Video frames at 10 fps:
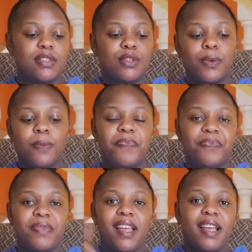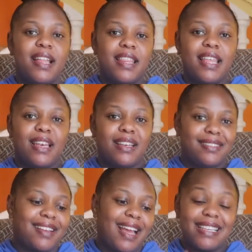So then
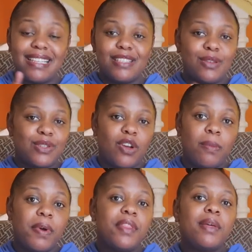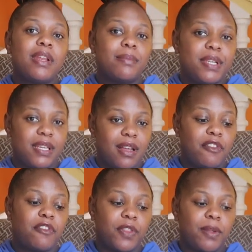adding these on top, they will be
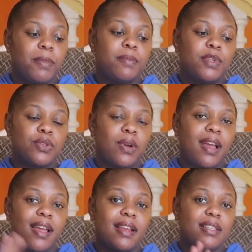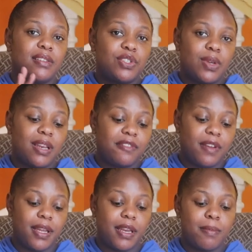enough for the baby. So I added 12
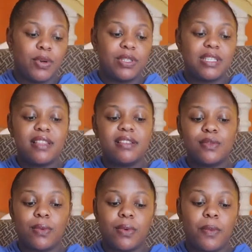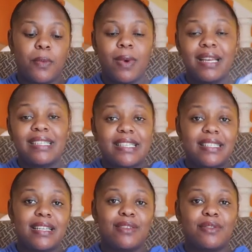and I bought these one
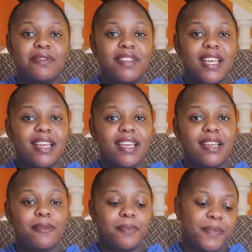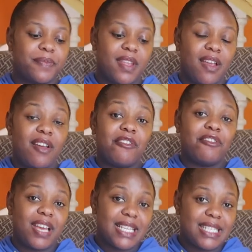dozen of the
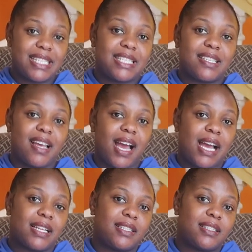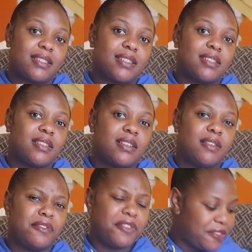vests at
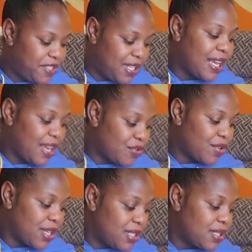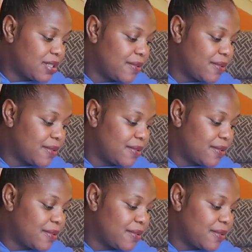1500.